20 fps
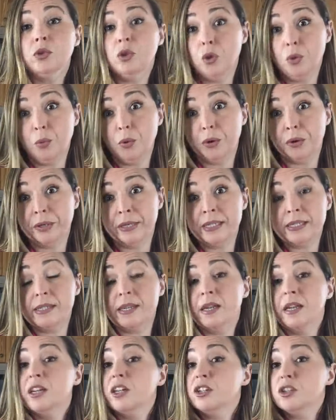no worries.
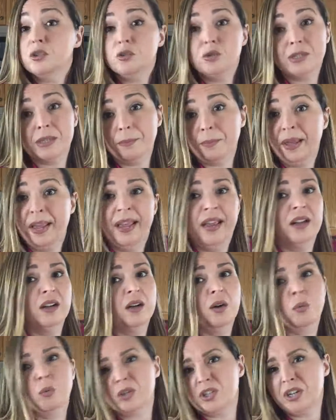Use a pan,
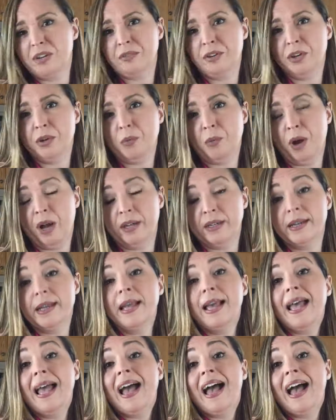whichever you want,
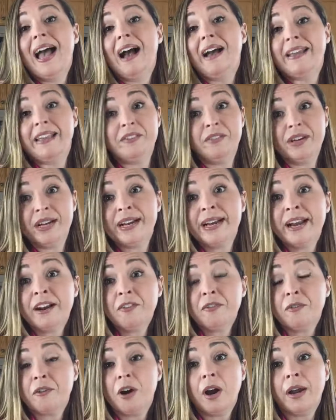even an air
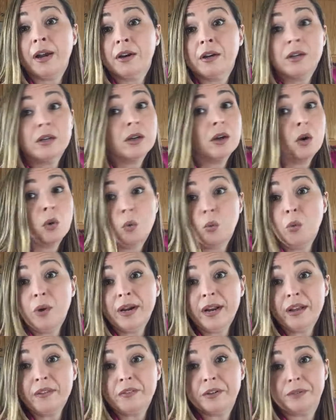fryer,
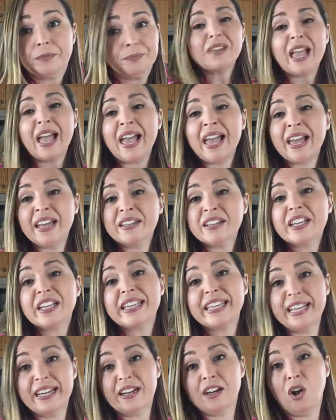whatever. And
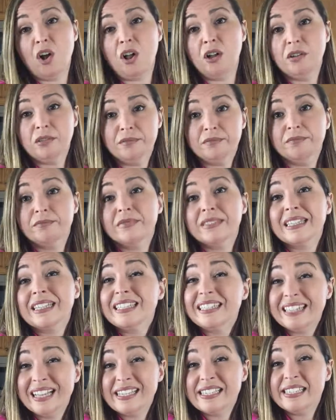get it all
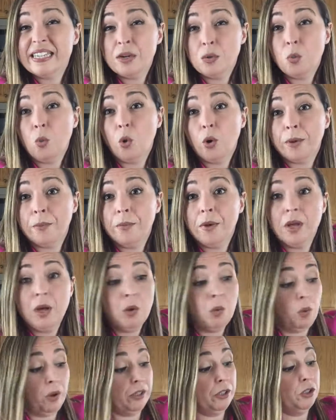nice and warm
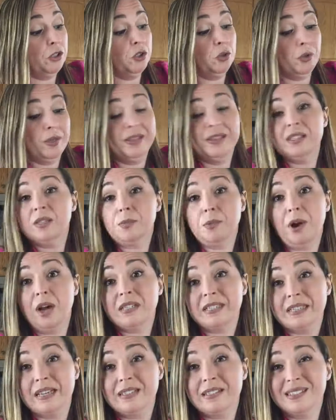while you're doing this
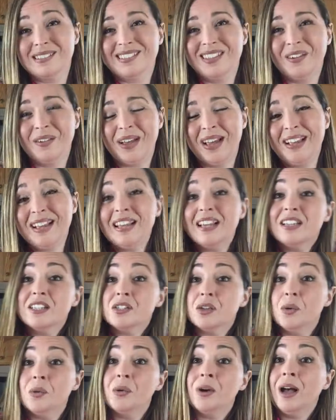process, okay?
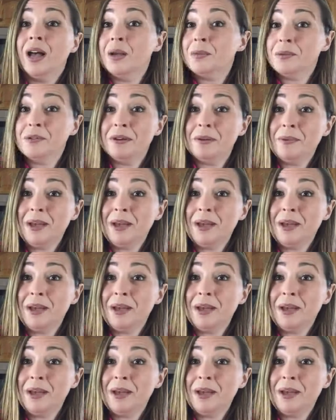So I'll be right